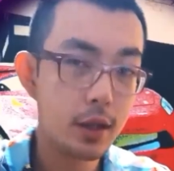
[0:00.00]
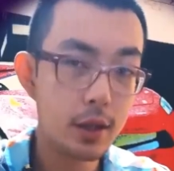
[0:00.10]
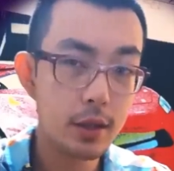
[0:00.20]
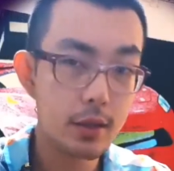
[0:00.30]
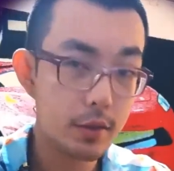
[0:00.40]

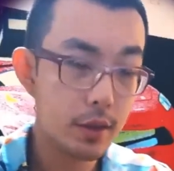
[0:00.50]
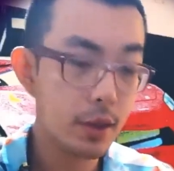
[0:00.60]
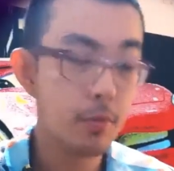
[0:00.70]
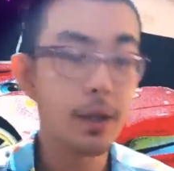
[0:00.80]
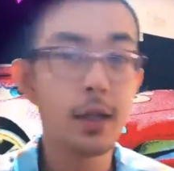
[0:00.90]
that is
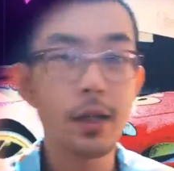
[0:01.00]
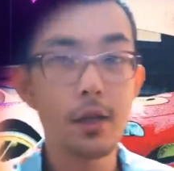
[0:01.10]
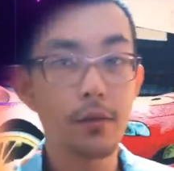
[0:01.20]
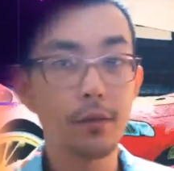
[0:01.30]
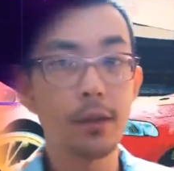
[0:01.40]
created by
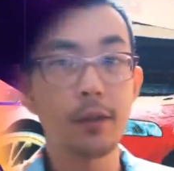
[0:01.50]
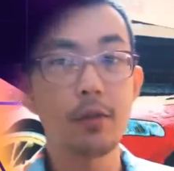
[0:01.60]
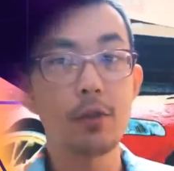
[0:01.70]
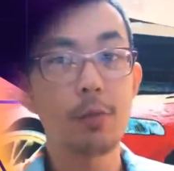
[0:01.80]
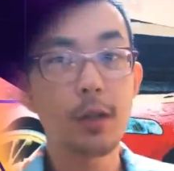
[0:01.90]
native
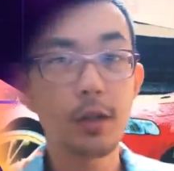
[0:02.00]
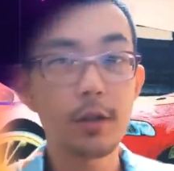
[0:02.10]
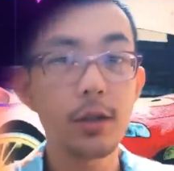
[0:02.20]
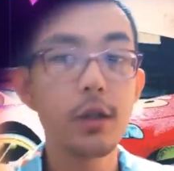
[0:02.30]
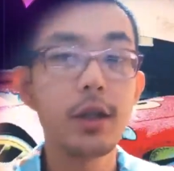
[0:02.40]
language
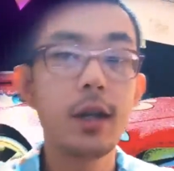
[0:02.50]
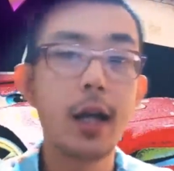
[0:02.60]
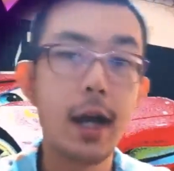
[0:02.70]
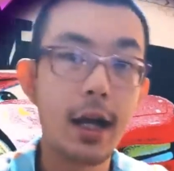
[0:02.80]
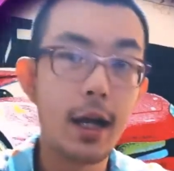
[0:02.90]
speakers,
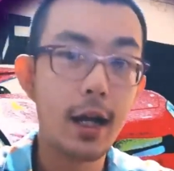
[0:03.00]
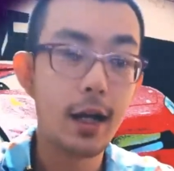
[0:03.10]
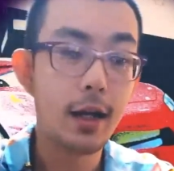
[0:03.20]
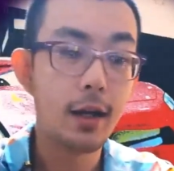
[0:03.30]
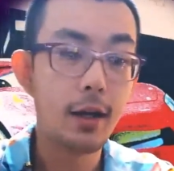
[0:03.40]

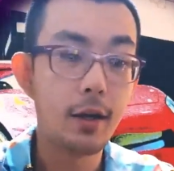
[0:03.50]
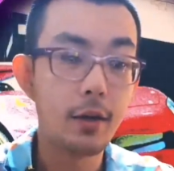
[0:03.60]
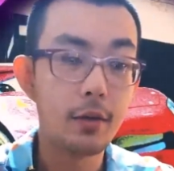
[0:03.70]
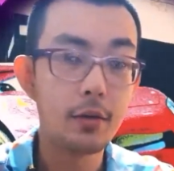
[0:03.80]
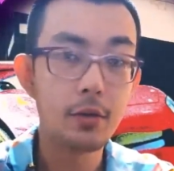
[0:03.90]

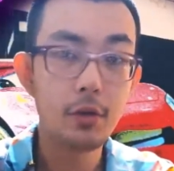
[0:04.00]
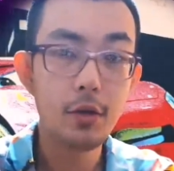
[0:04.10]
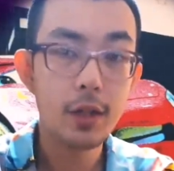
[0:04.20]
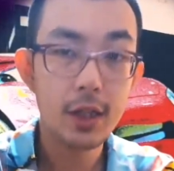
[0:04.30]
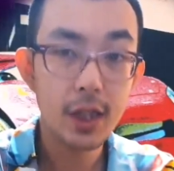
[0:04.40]
in
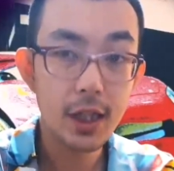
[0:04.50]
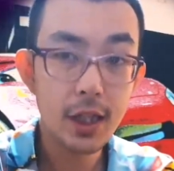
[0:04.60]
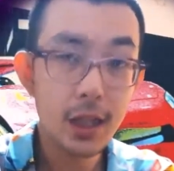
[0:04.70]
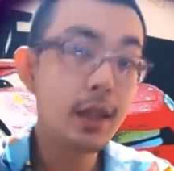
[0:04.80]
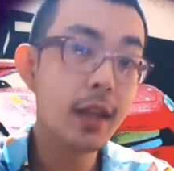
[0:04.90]

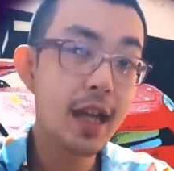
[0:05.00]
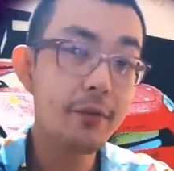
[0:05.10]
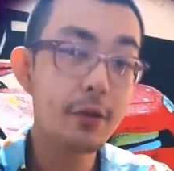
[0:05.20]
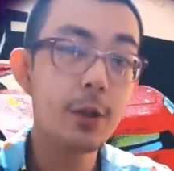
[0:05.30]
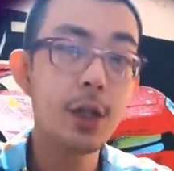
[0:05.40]

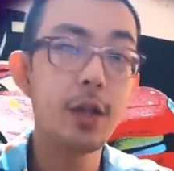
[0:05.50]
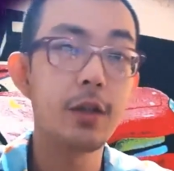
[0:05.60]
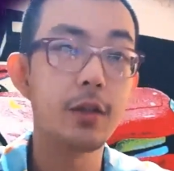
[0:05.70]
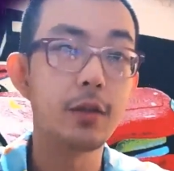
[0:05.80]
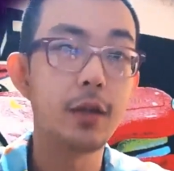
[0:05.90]
life in
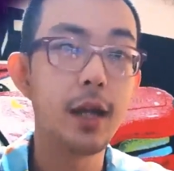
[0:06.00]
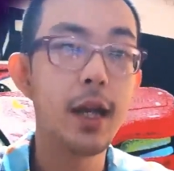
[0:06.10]
general.